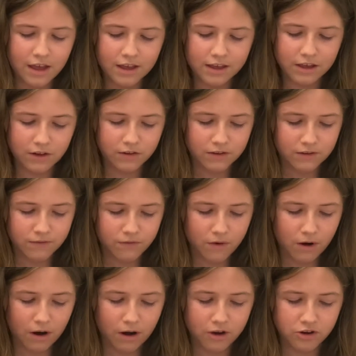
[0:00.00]
Guilty for
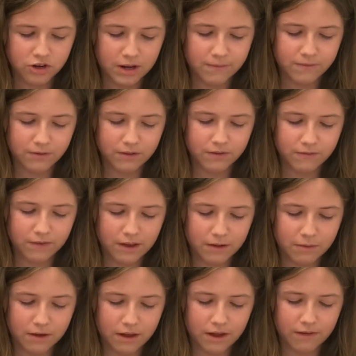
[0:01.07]
our shameful defeat,
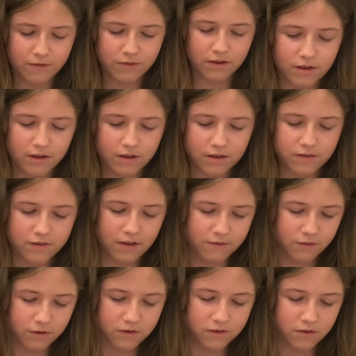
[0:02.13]
we have su
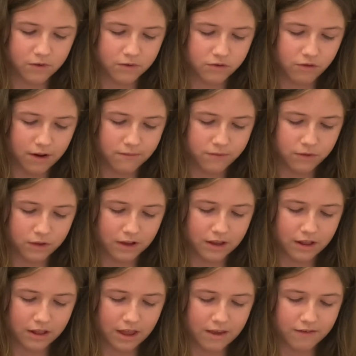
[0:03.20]
suffered so dreadfully,
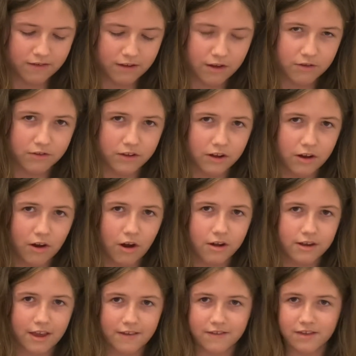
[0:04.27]
let us now secure our
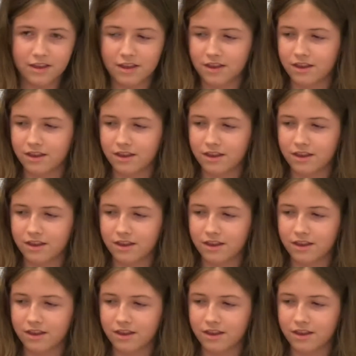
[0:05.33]
destiny.